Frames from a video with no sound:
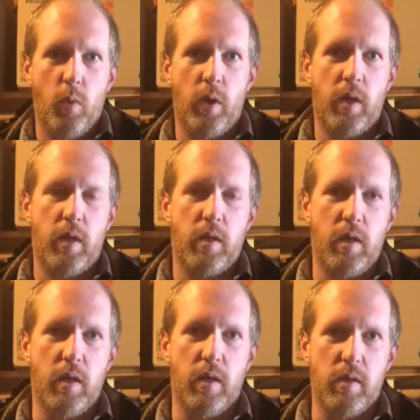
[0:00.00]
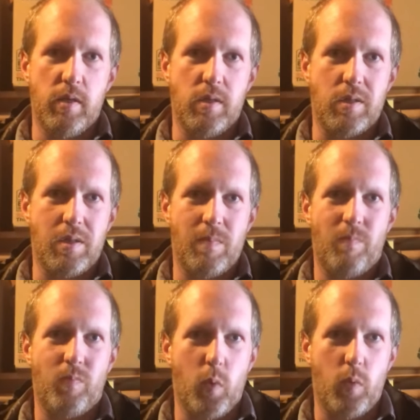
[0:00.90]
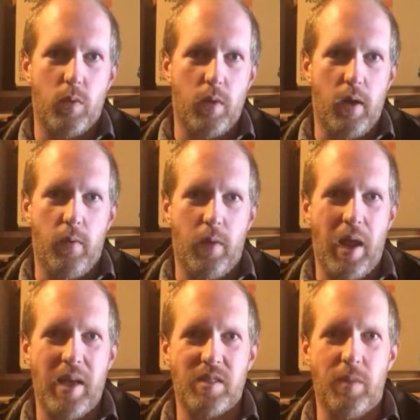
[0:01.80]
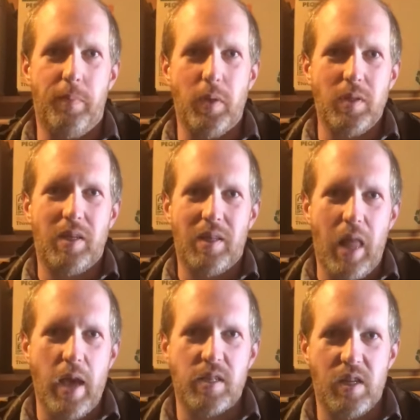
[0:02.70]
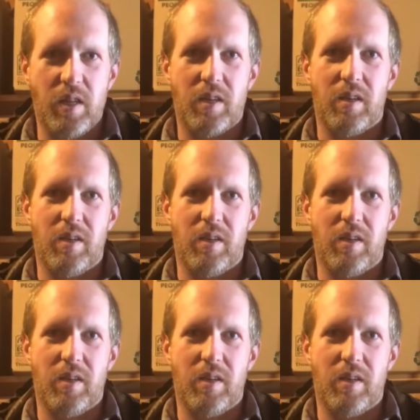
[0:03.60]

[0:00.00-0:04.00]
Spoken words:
When it is when it has the built-in elastic,